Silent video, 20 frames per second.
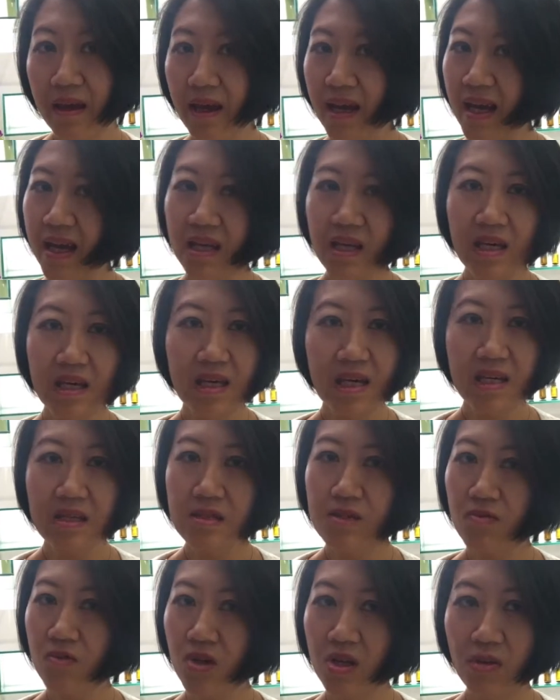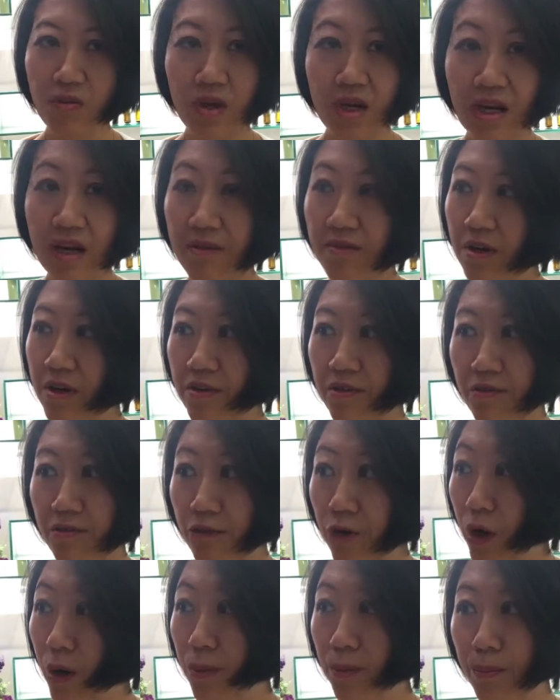and he gets fully recovered
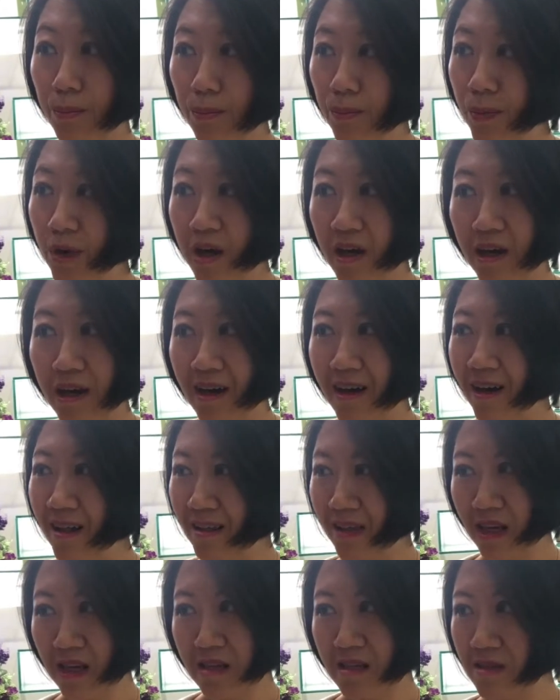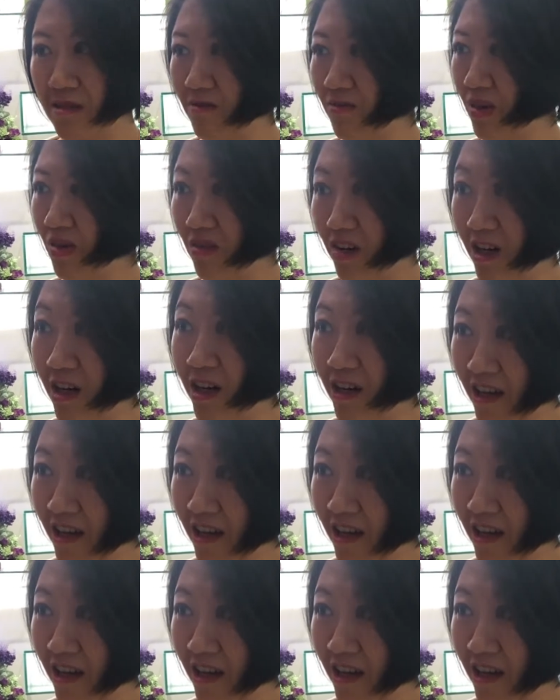from his fever.